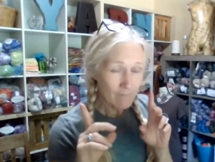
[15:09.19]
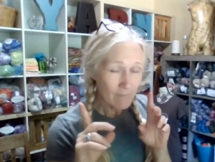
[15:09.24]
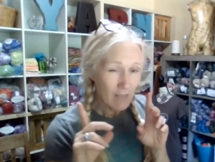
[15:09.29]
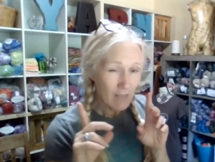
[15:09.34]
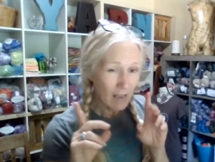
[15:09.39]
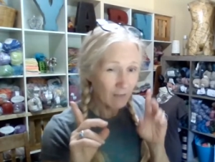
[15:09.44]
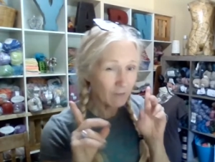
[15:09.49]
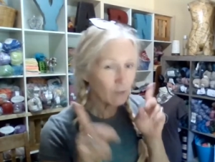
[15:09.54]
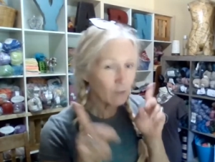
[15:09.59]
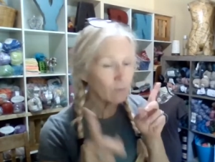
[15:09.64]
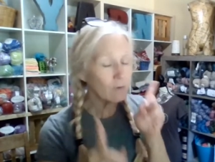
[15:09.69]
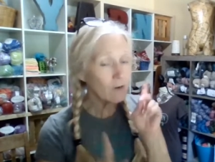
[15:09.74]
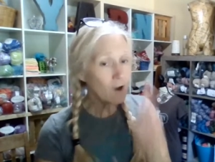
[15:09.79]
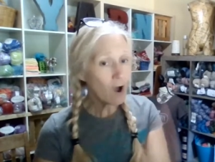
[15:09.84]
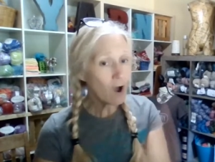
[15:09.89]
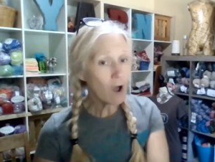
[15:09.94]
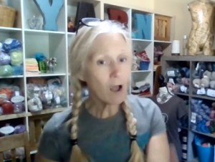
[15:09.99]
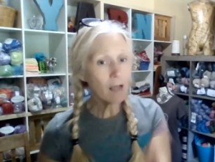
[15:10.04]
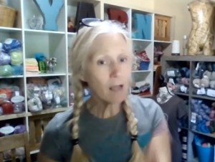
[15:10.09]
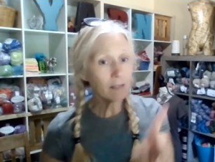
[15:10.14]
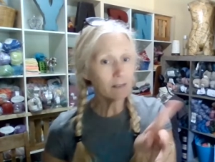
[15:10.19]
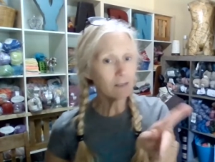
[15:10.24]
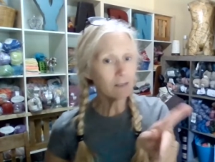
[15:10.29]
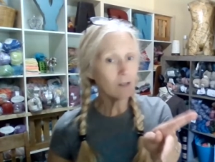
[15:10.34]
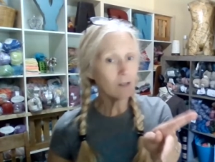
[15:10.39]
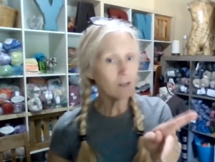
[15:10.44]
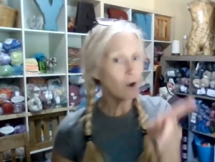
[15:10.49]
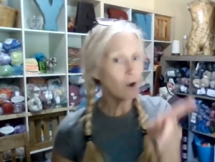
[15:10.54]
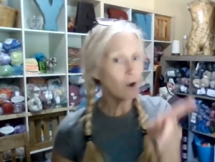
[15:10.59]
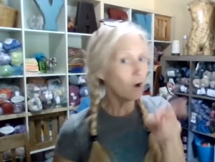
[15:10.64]
If you're not
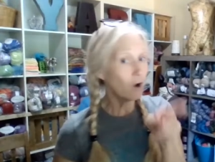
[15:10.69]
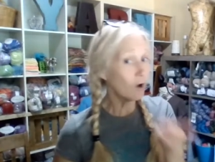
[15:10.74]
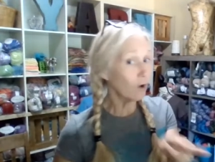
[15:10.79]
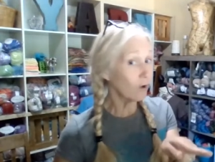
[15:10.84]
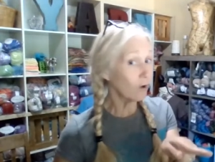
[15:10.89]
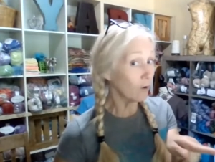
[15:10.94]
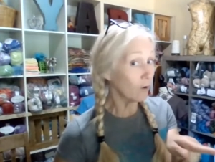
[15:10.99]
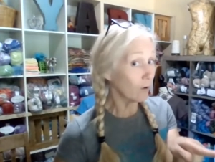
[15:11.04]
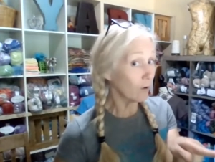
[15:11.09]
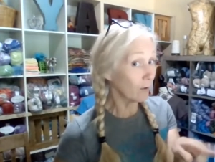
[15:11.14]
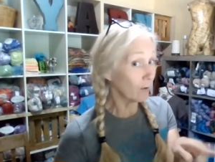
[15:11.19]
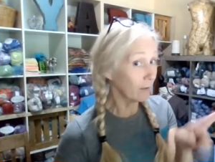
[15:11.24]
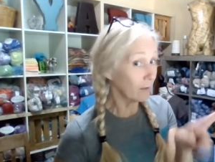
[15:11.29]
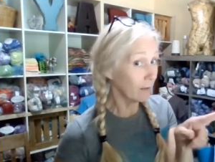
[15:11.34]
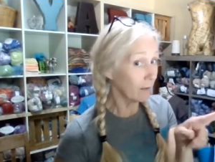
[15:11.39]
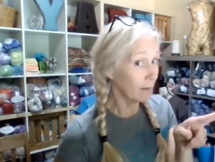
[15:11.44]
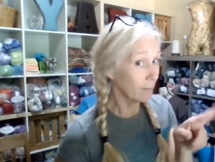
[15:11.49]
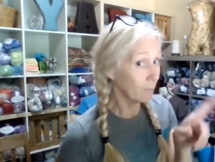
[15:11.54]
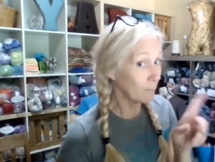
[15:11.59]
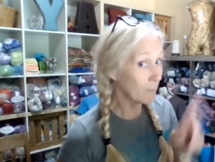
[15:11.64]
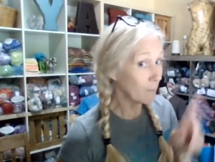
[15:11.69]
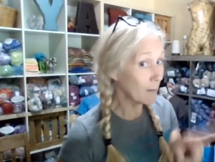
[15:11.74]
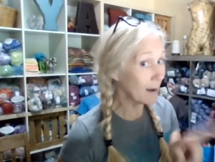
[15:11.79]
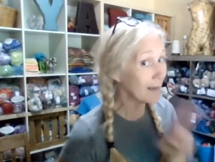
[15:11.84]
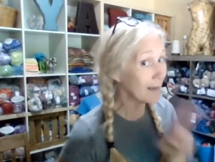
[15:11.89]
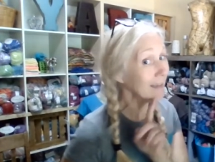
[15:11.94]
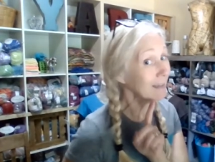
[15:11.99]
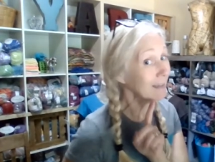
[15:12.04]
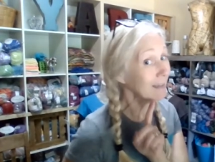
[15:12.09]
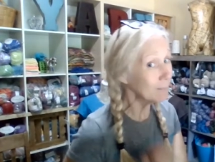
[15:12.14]
on my
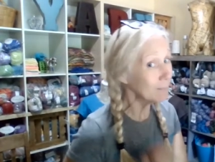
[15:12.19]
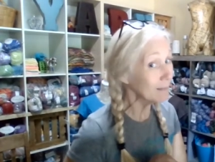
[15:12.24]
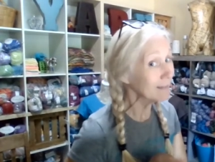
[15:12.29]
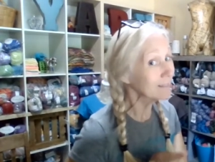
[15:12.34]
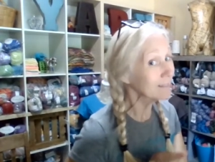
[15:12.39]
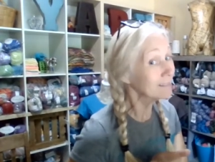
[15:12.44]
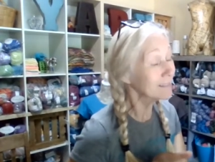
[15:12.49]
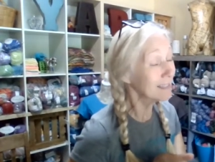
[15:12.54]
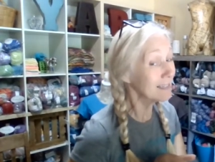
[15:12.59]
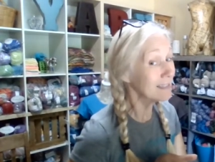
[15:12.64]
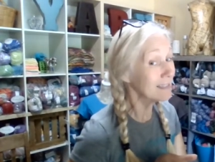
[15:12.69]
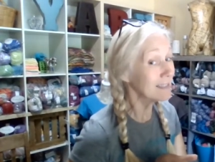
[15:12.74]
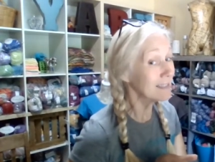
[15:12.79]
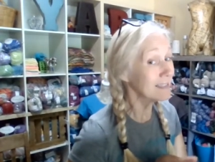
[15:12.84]
email list,